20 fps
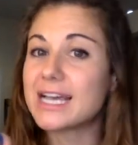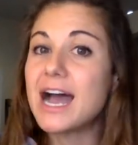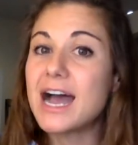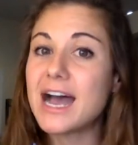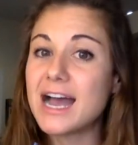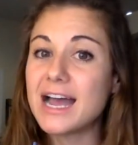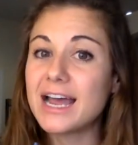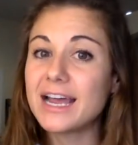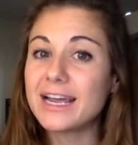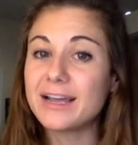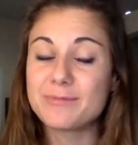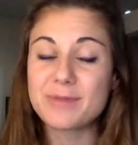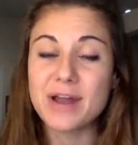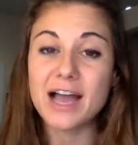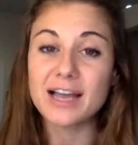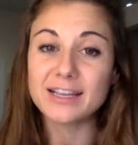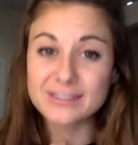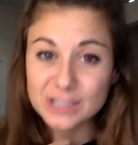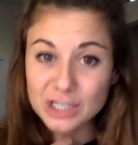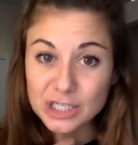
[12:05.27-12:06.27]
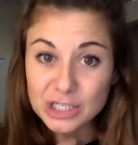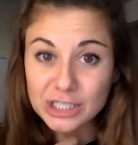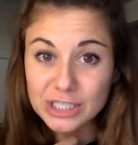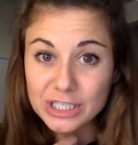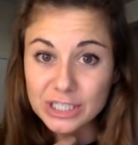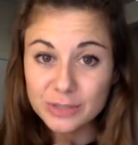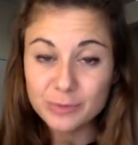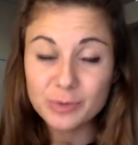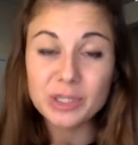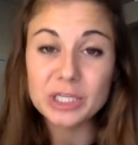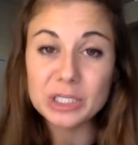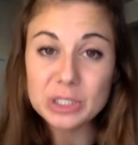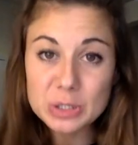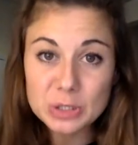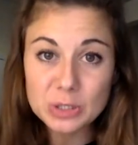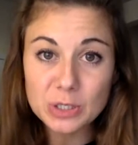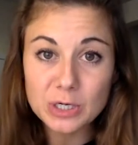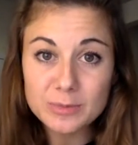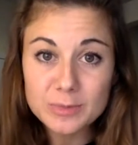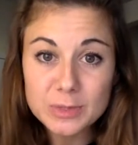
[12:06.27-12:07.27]
I am not as good with
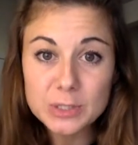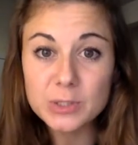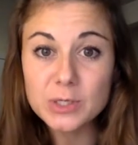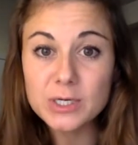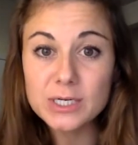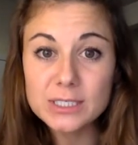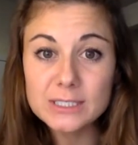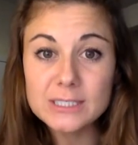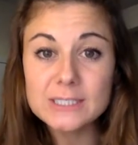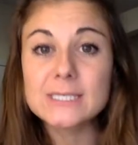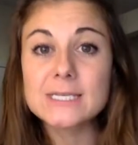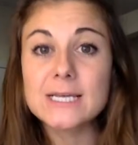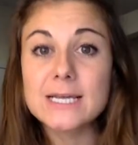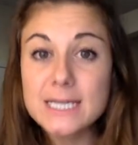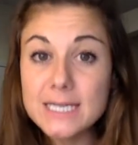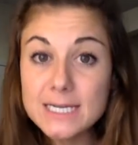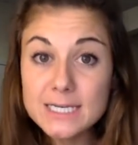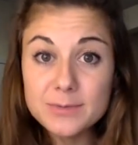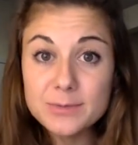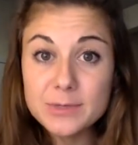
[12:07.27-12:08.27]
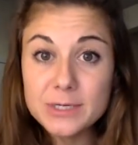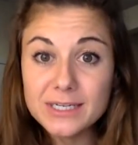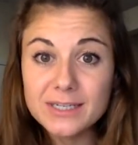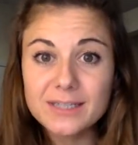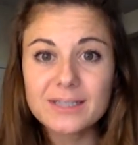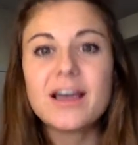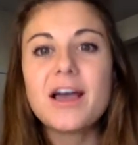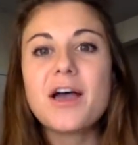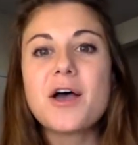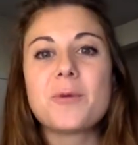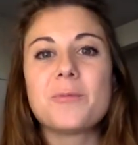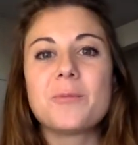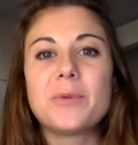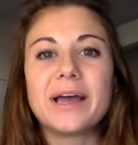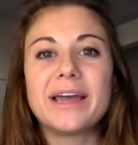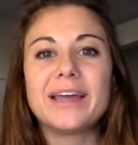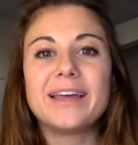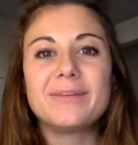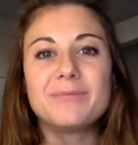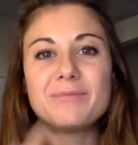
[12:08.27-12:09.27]
Instagram stories as I need to be,
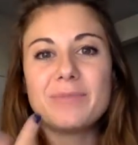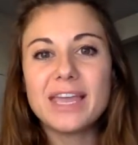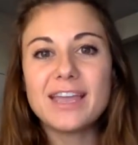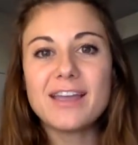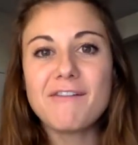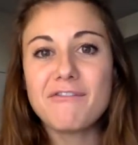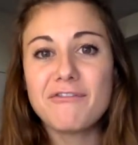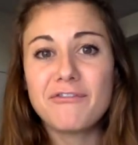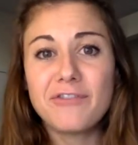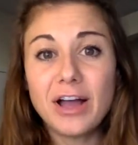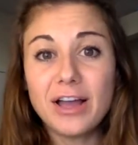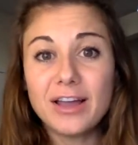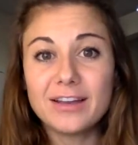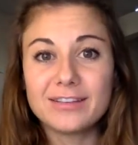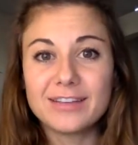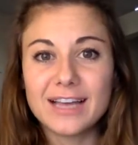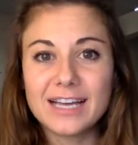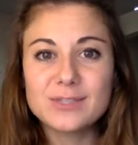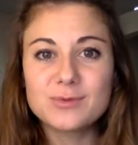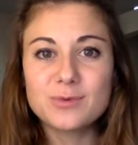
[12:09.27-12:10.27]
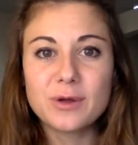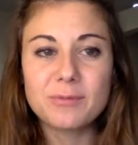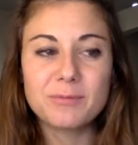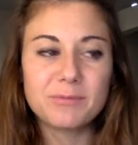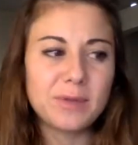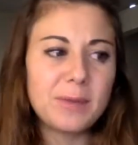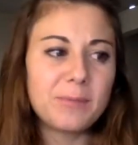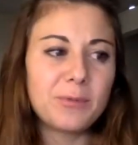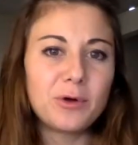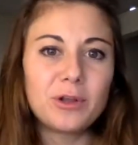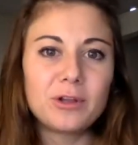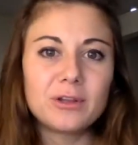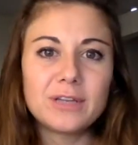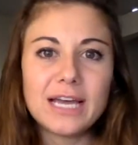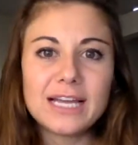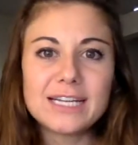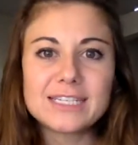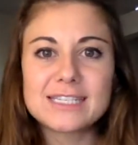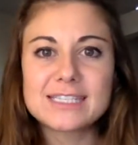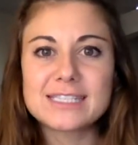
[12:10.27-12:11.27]
but make it fun. That's what people
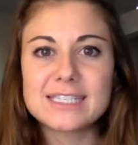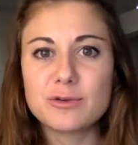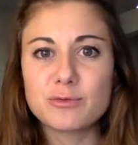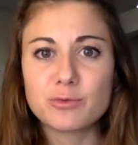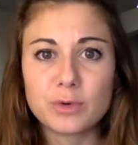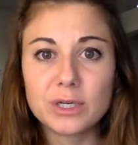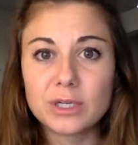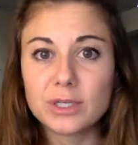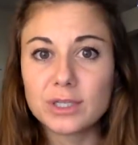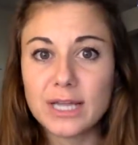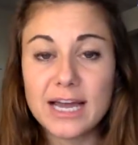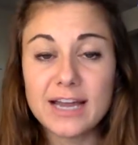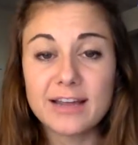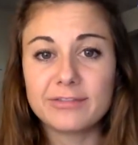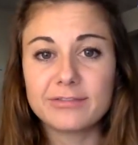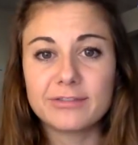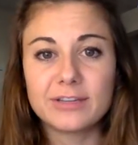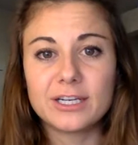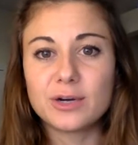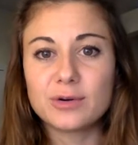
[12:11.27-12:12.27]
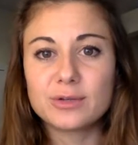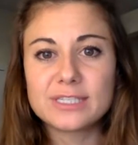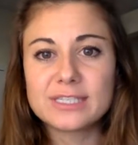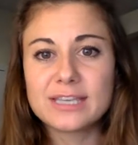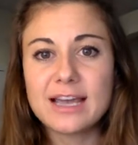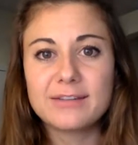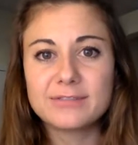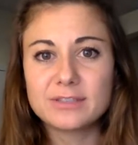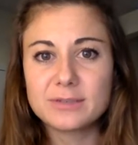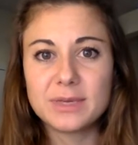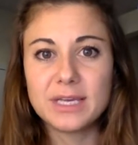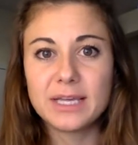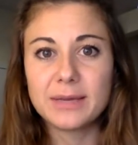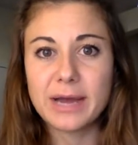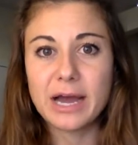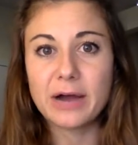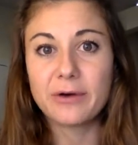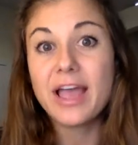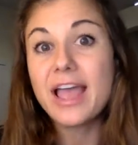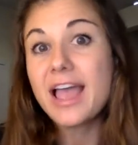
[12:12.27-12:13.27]
like to see, real life. You know, it doesn't have to be
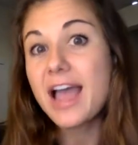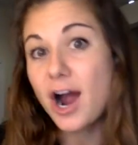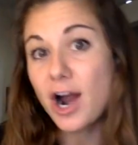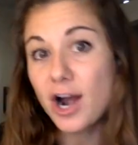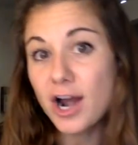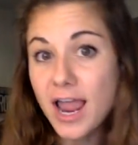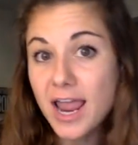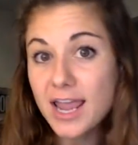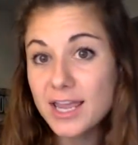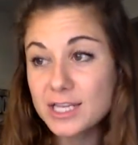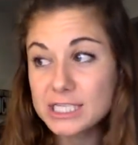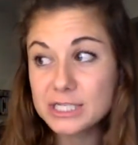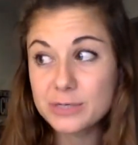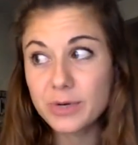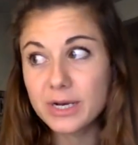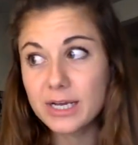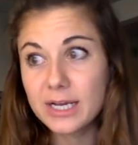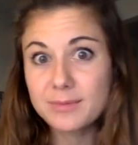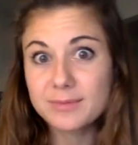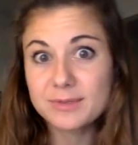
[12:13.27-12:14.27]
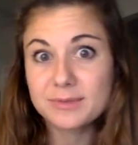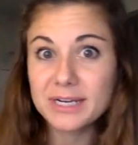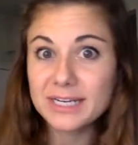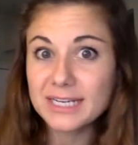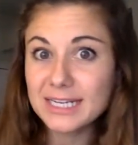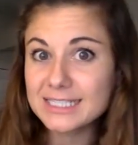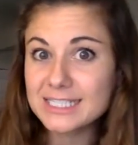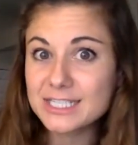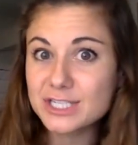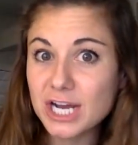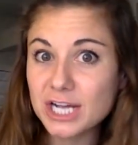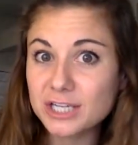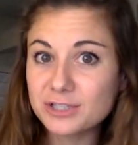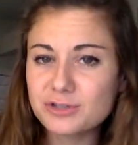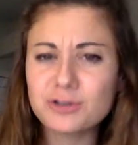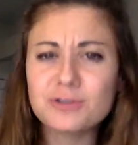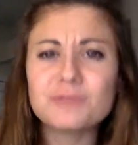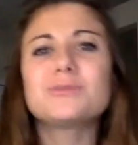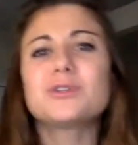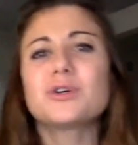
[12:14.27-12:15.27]
about, all right, hey, do you want to come to my next challenge
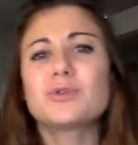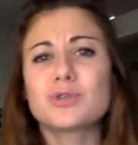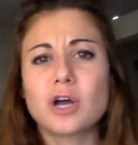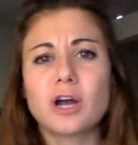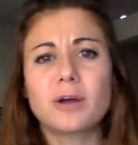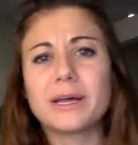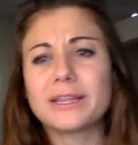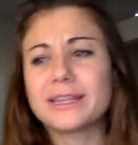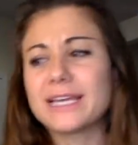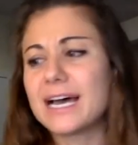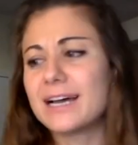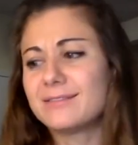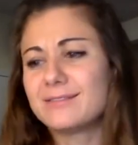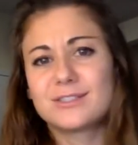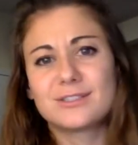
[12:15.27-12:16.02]
group? Don't talk about that.